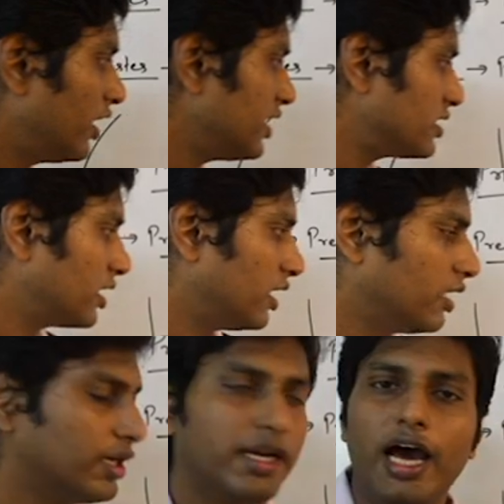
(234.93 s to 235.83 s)
as
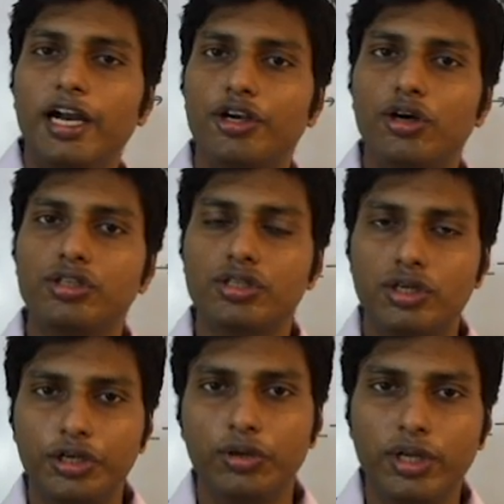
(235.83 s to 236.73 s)
dartos
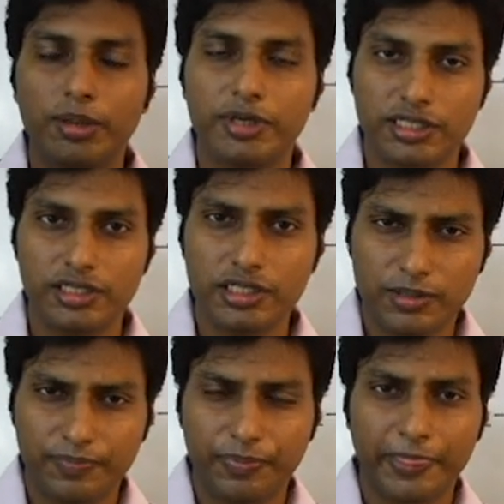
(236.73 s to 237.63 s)
tunic muscles,
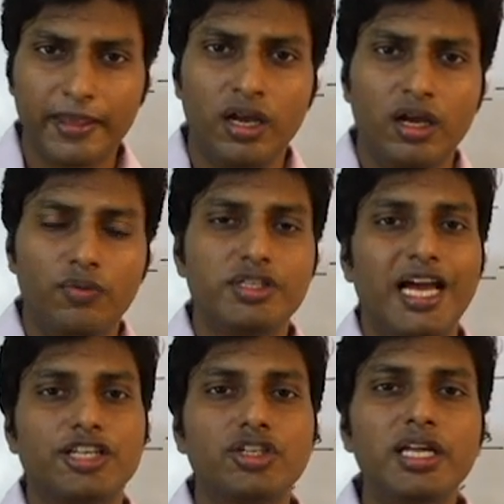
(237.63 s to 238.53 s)
which
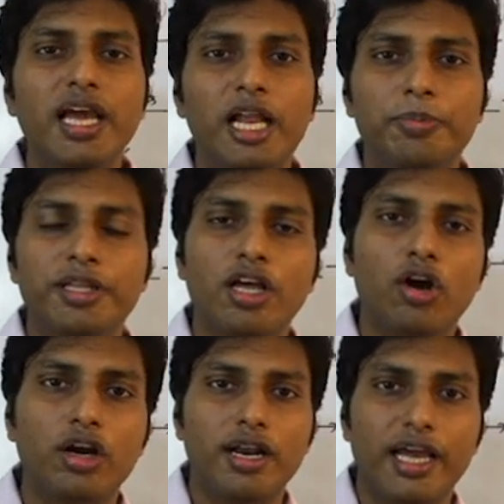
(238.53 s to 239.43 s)
actually help in the
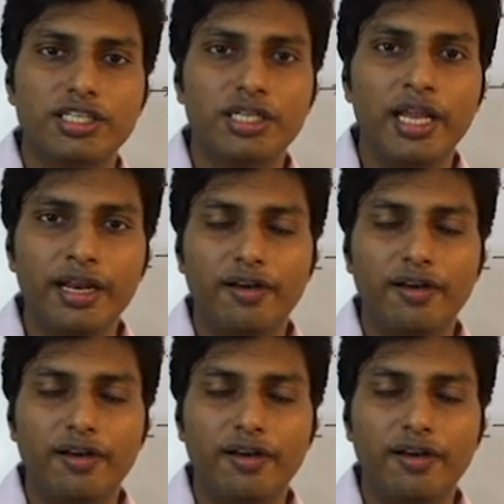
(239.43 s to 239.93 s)
contraction and